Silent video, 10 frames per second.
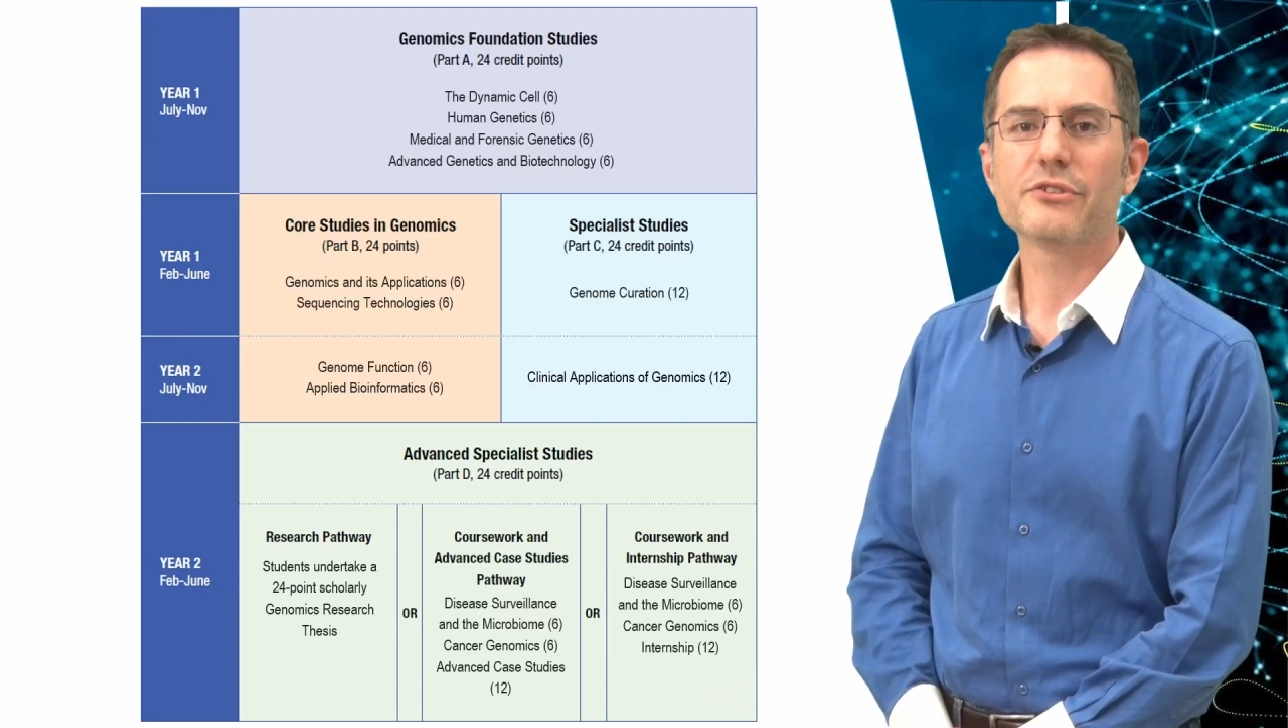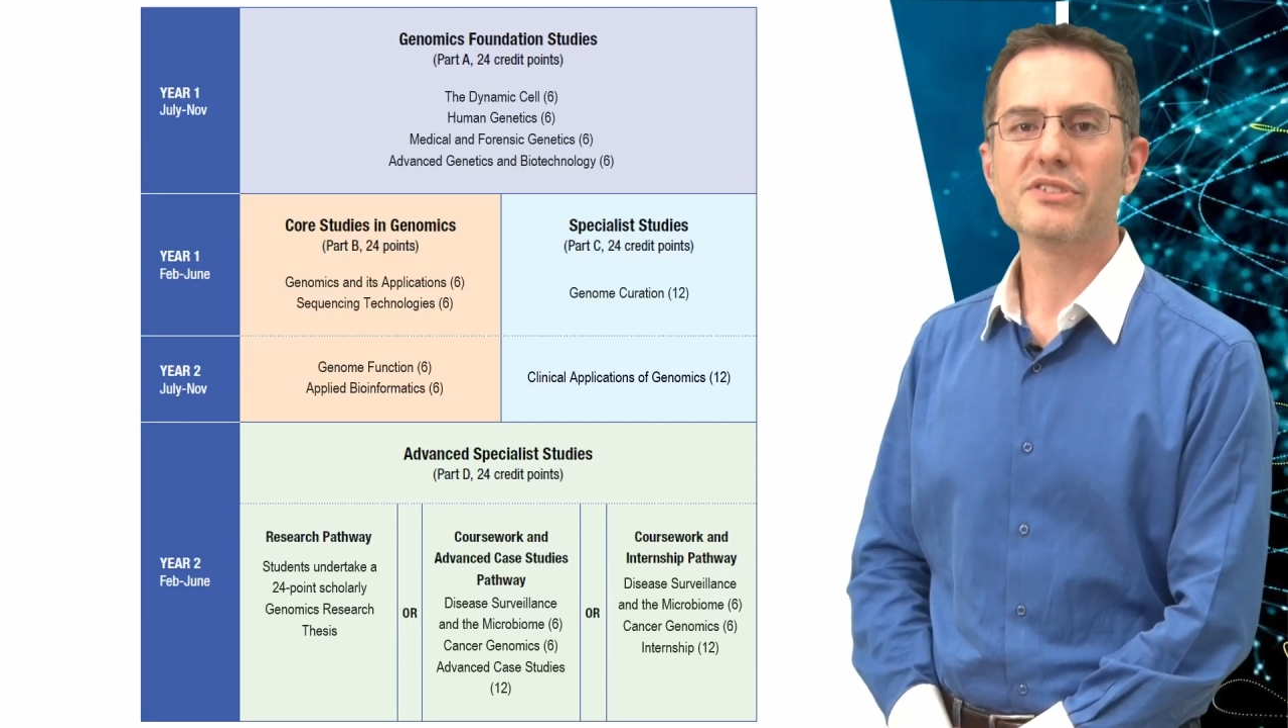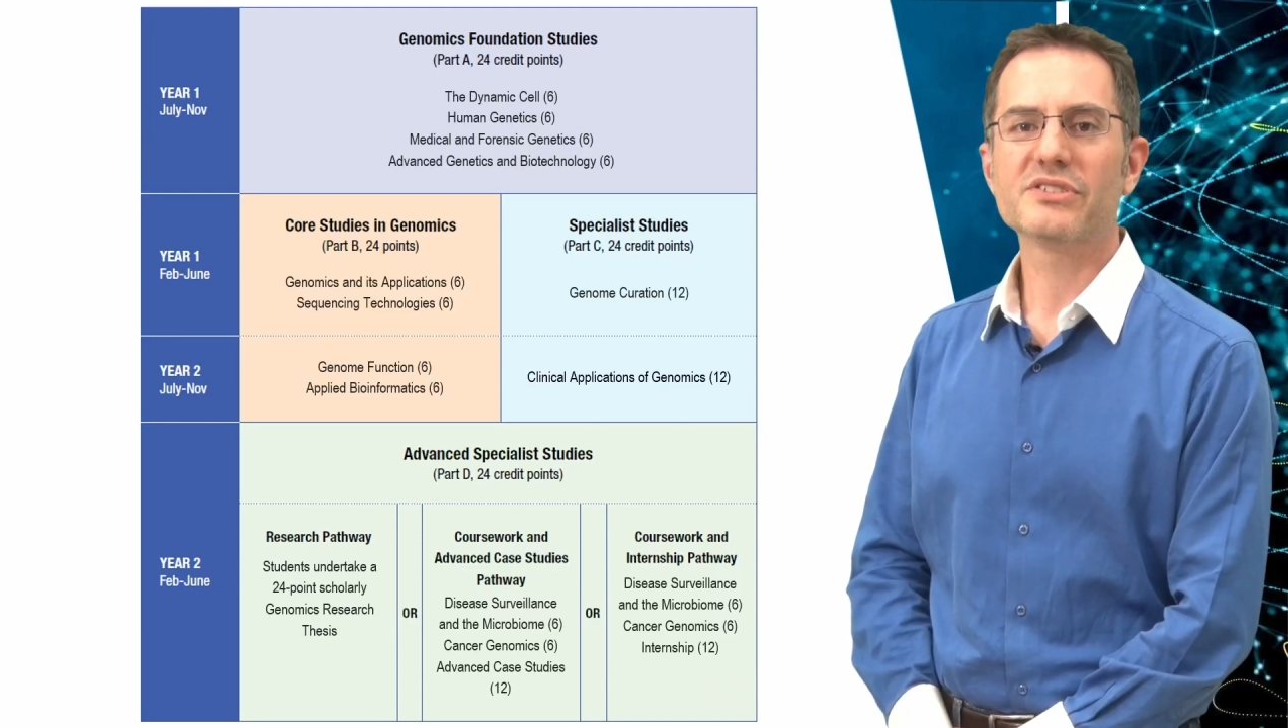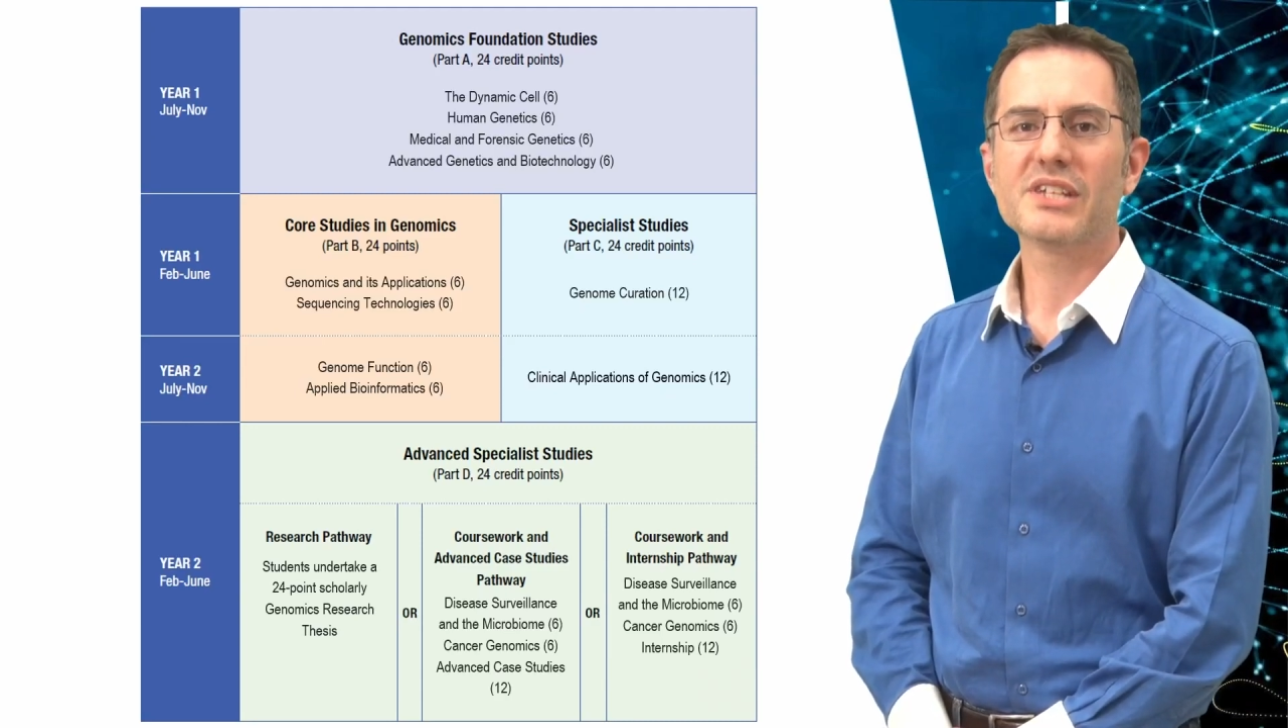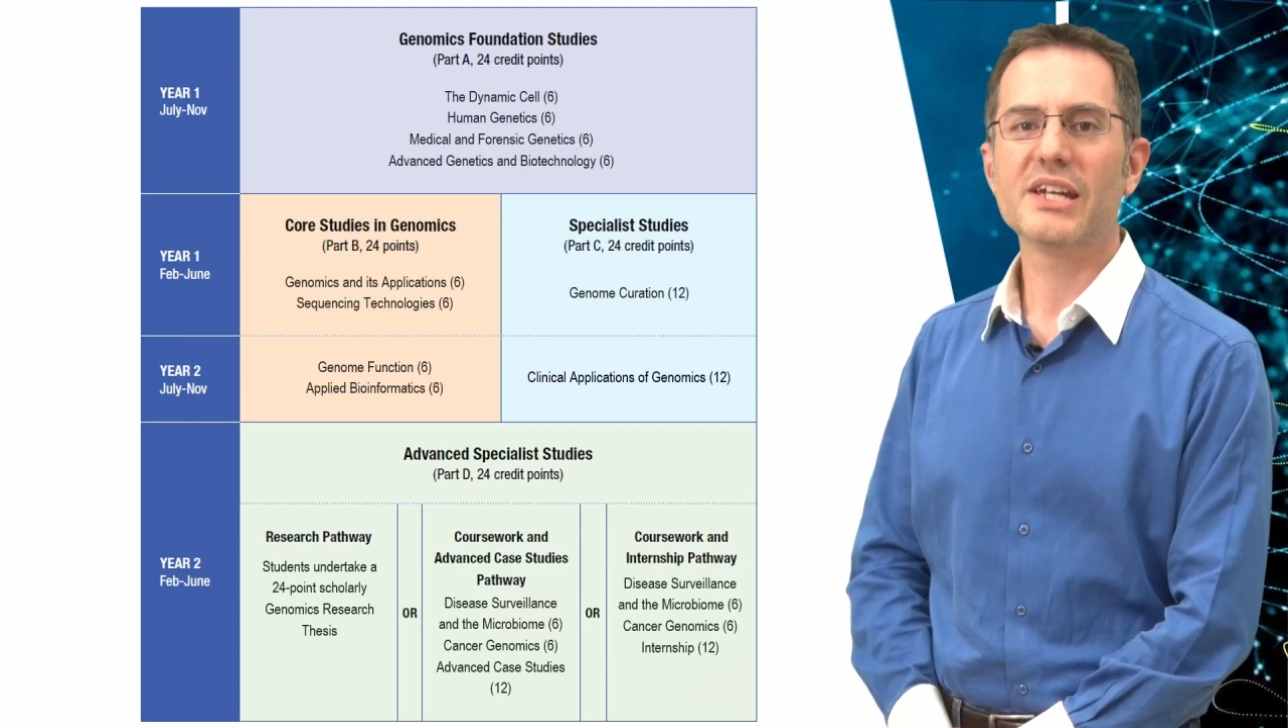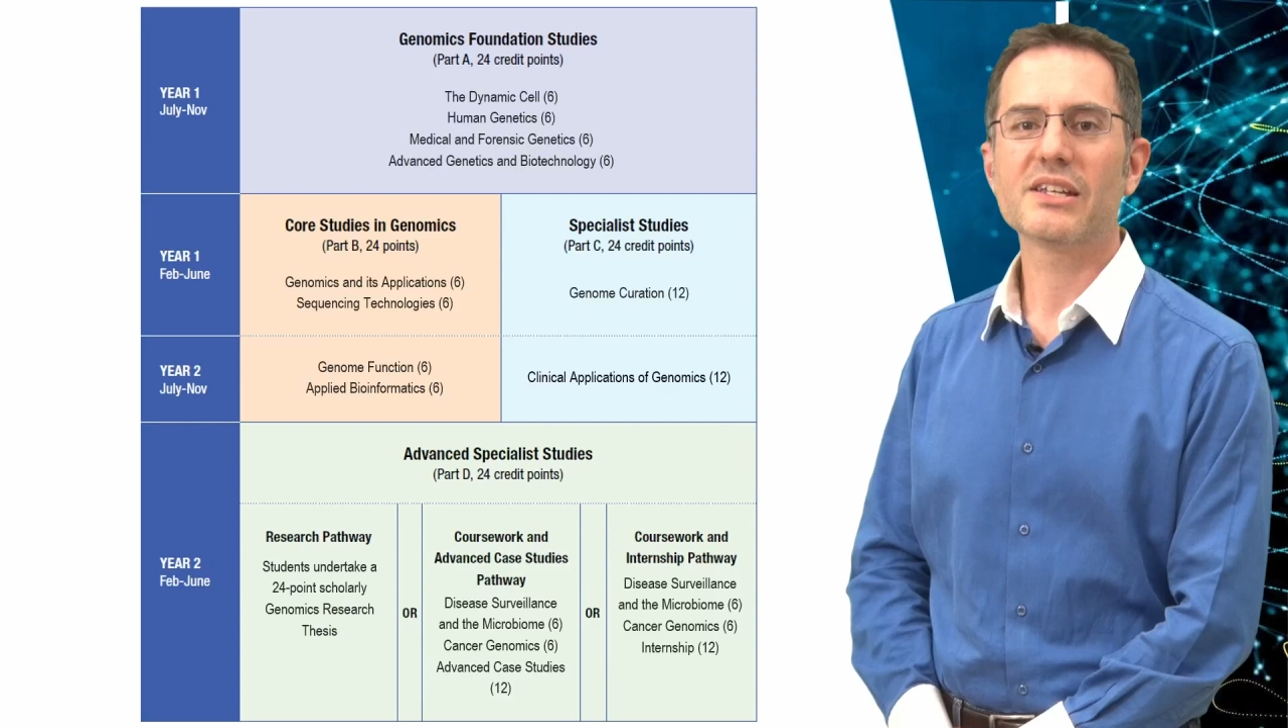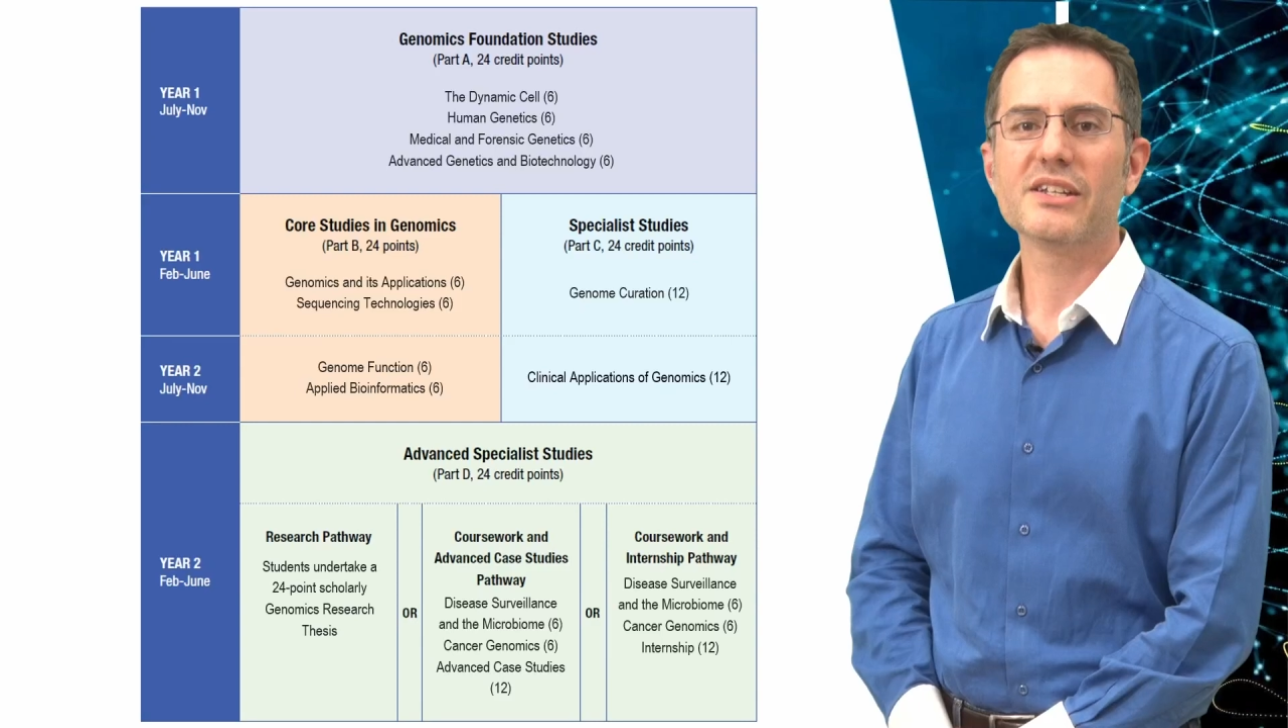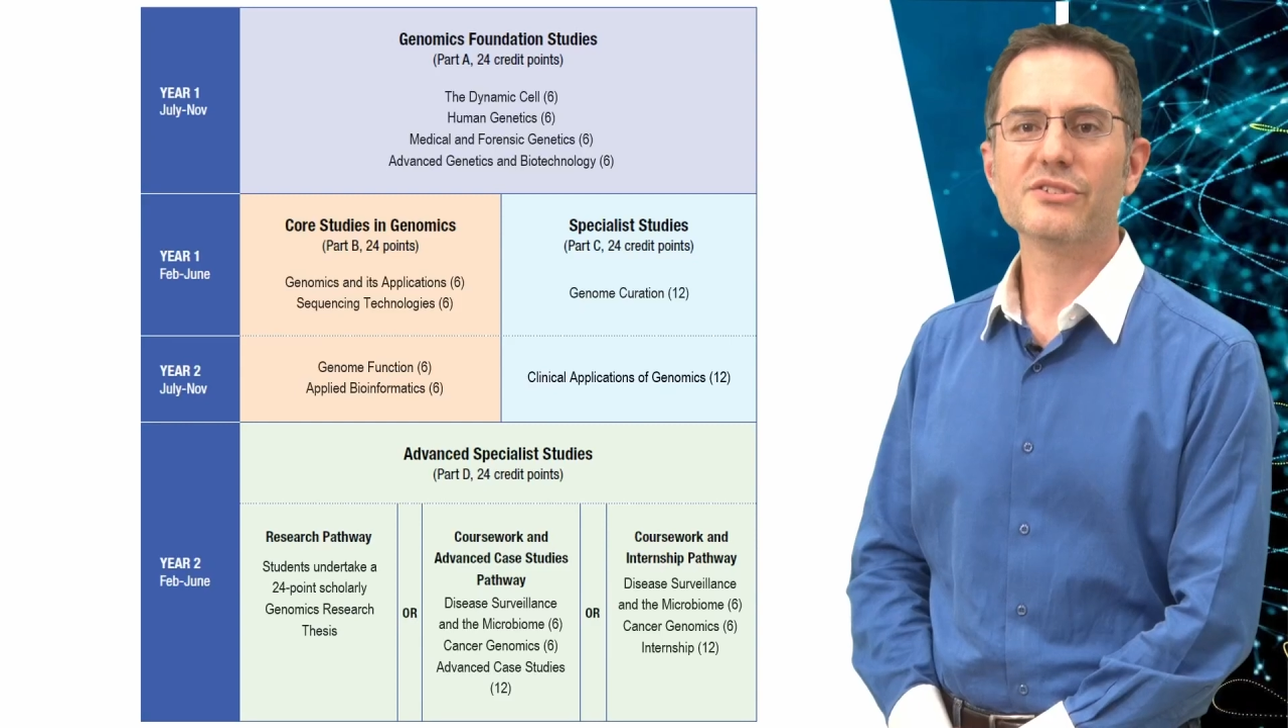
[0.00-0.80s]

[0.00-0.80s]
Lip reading: undertake an